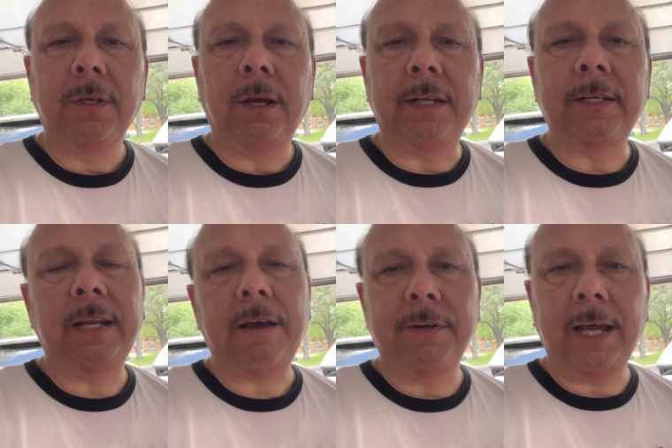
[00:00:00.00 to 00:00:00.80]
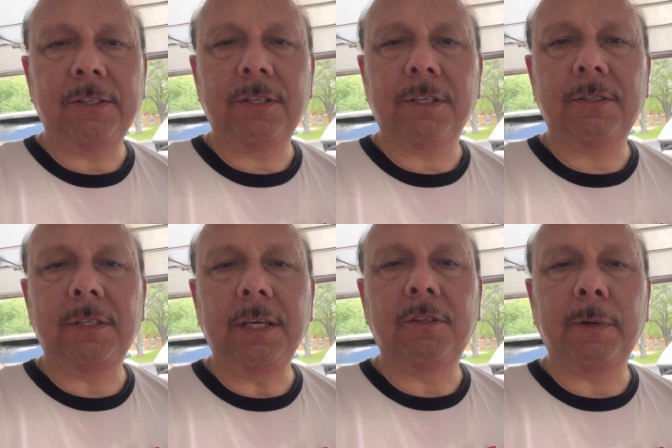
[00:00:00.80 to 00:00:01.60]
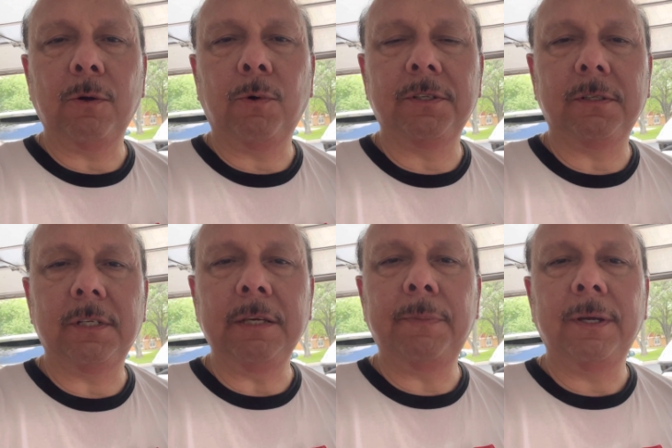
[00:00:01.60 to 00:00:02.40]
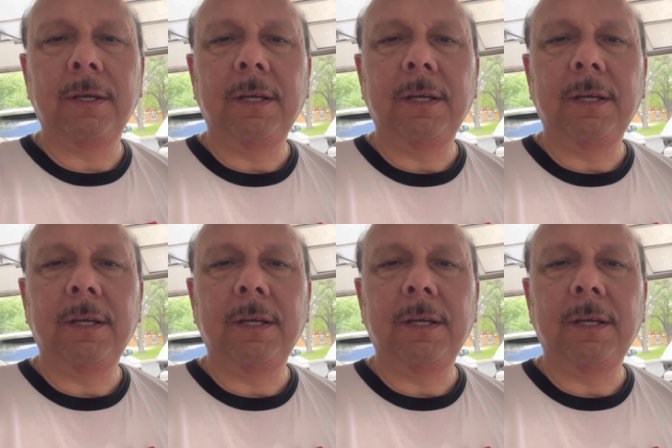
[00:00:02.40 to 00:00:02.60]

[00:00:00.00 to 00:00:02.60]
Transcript: I did have a 9/16, but it wasn't deep.